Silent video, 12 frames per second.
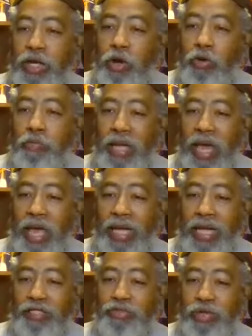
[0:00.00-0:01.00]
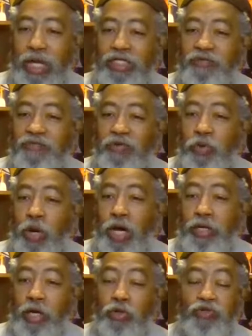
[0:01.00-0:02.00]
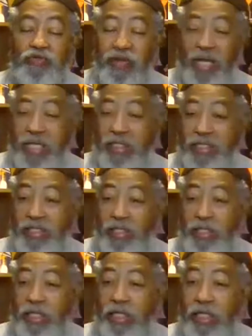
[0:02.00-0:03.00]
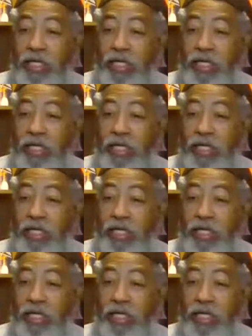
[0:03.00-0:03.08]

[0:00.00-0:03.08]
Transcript: no black astronauts flew on those flights.